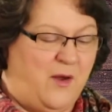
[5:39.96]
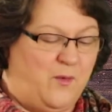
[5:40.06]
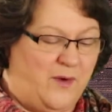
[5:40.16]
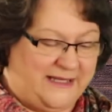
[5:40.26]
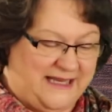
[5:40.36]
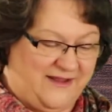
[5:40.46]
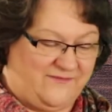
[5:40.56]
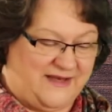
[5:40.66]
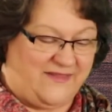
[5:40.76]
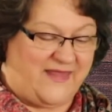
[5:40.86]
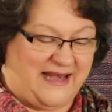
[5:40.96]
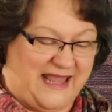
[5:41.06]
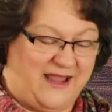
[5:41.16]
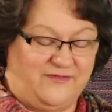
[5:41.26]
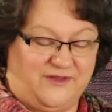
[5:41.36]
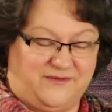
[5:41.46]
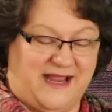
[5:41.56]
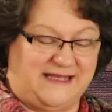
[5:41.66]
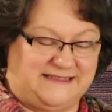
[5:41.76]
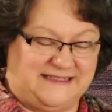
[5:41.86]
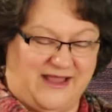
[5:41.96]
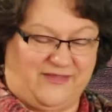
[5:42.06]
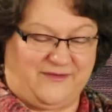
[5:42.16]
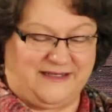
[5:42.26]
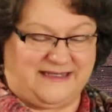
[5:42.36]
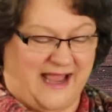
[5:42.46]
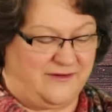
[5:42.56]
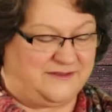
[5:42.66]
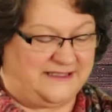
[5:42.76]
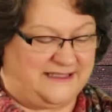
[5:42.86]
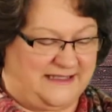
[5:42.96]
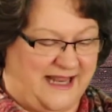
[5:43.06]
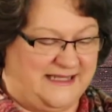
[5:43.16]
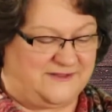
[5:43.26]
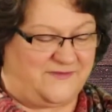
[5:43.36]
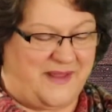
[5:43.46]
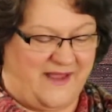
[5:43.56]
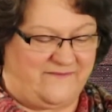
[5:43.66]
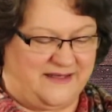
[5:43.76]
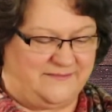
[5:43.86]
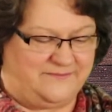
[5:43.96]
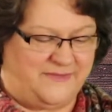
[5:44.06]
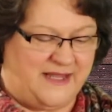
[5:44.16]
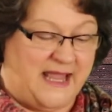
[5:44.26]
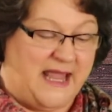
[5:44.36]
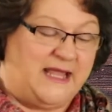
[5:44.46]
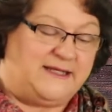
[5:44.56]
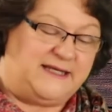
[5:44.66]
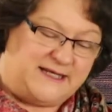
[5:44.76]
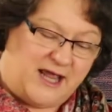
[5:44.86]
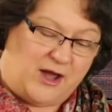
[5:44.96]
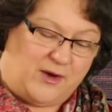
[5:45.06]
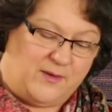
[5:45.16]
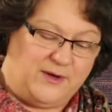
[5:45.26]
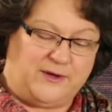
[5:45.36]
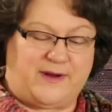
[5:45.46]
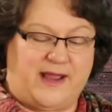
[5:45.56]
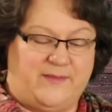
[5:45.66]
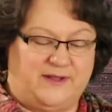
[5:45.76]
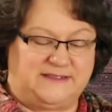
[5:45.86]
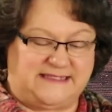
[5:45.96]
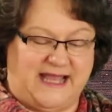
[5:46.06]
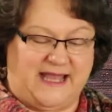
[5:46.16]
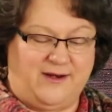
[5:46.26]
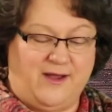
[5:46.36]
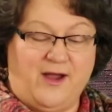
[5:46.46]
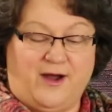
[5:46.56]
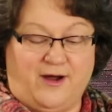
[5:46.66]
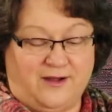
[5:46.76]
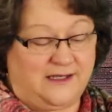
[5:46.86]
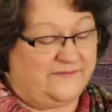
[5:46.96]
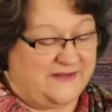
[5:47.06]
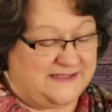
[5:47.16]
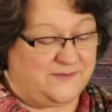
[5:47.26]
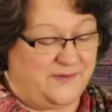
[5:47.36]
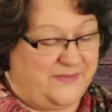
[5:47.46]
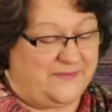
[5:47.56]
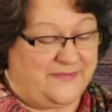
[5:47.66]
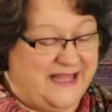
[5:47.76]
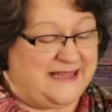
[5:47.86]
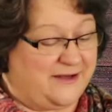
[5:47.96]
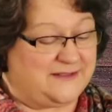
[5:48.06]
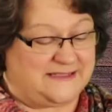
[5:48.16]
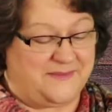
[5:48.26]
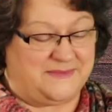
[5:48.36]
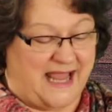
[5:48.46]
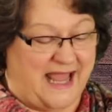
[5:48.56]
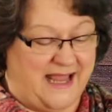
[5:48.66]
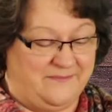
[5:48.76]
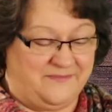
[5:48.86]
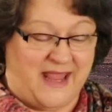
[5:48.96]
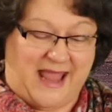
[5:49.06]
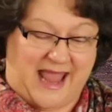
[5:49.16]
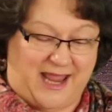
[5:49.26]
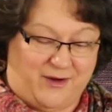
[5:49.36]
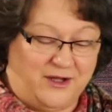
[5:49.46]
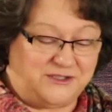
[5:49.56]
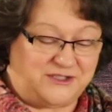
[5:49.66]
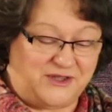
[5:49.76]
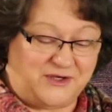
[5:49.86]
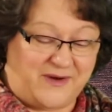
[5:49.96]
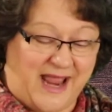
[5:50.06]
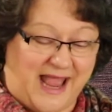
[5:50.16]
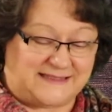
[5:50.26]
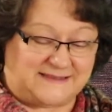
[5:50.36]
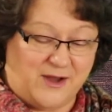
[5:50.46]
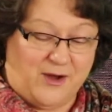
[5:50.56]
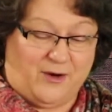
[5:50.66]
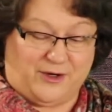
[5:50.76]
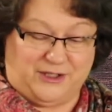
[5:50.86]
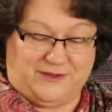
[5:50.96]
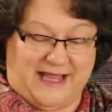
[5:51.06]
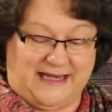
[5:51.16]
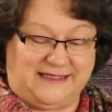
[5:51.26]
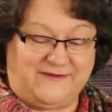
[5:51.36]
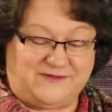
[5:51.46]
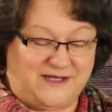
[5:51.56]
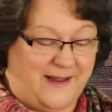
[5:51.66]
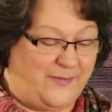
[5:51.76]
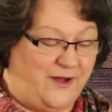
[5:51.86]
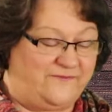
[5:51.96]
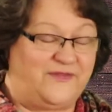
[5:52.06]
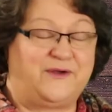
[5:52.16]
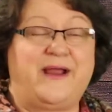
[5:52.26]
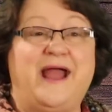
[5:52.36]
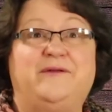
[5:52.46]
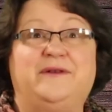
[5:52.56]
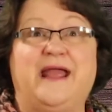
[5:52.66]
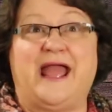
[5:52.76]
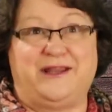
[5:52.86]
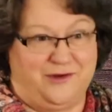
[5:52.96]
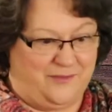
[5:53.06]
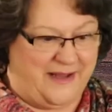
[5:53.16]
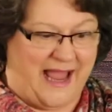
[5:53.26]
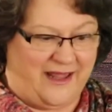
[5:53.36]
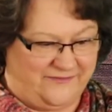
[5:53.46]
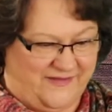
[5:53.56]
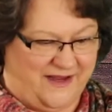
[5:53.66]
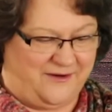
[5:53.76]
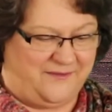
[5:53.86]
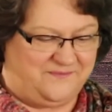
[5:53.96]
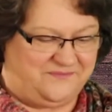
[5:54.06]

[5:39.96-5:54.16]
One evening they lay on the grass together and counted the lights from heaven. You know, her grandma said, all of us will be there someday. Hang on to the grass or you'll get lifted up off the ground and you'll be out of here.